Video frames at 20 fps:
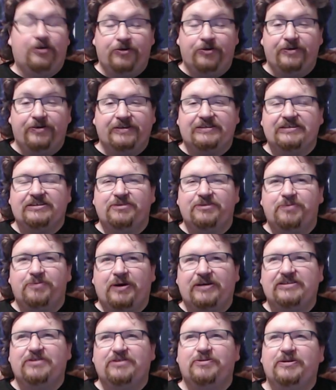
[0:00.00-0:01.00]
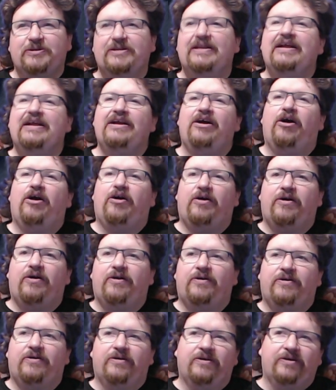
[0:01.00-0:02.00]
oh no, this isn't possible.
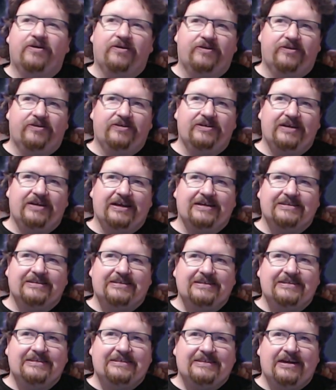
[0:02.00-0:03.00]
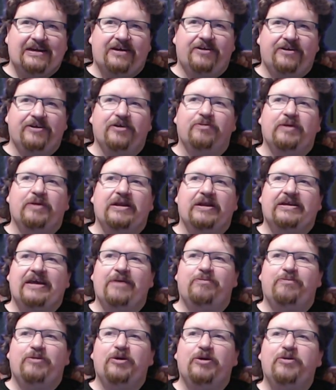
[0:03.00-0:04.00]
Or, like I said, starring up that
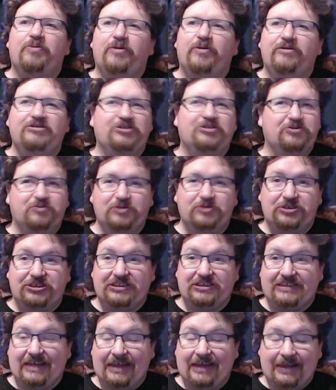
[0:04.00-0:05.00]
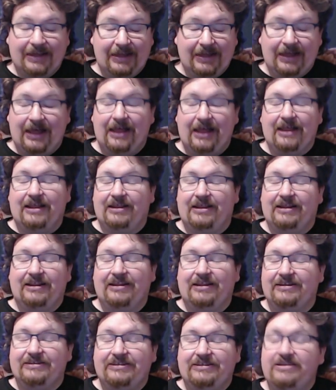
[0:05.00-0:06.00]
Kepler Motion, which is
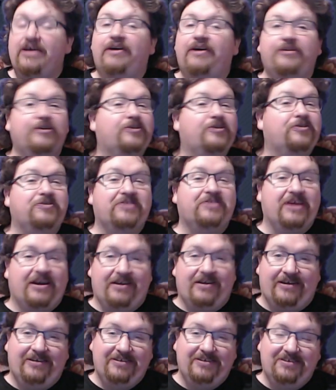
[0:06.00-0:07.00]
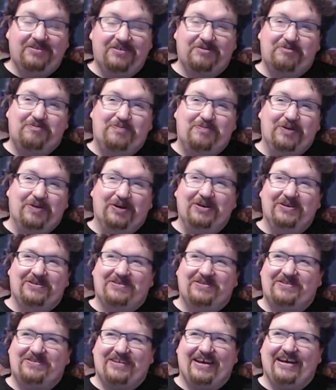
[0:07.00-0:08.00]
not a good car.
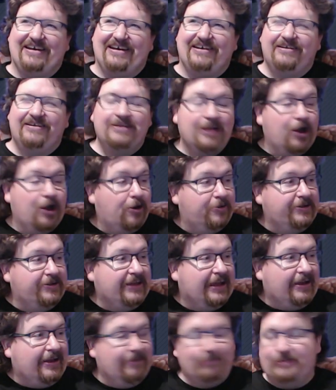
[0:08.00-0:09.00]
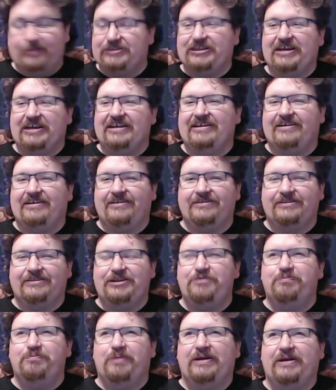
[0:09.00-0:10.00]
But, my channel got
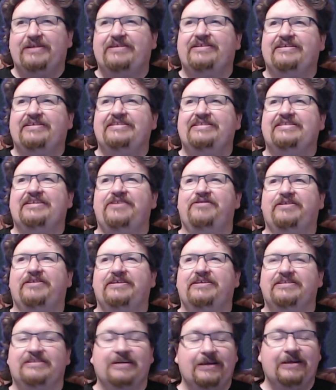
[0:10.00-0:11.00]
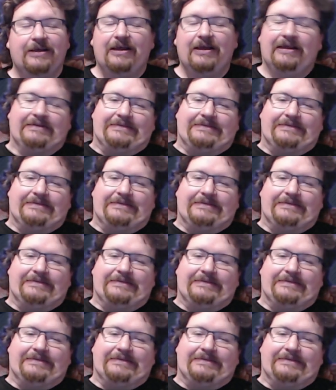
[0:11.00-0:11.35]
demonetized anyway, because